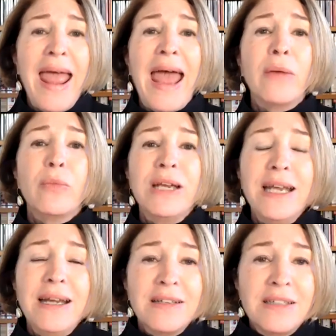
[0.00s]
And we
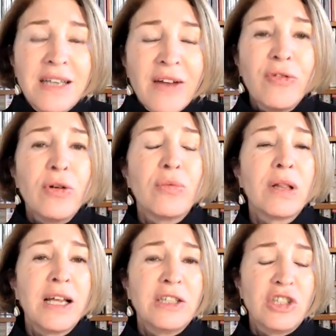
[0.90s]
need a different
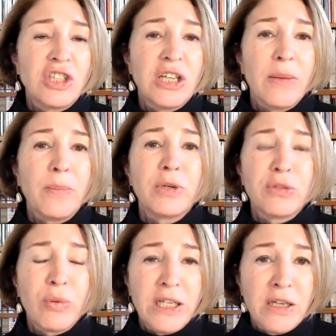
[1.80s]
relationship
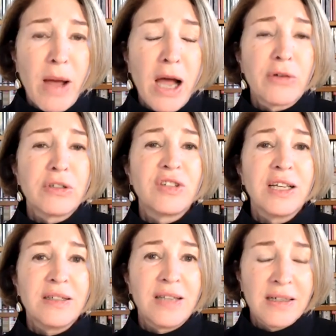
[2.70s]
between democracy
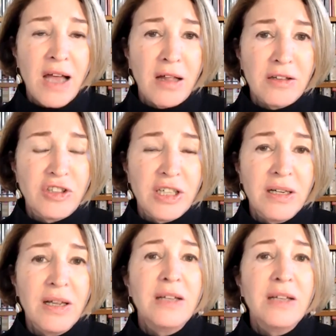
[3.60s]
and technology.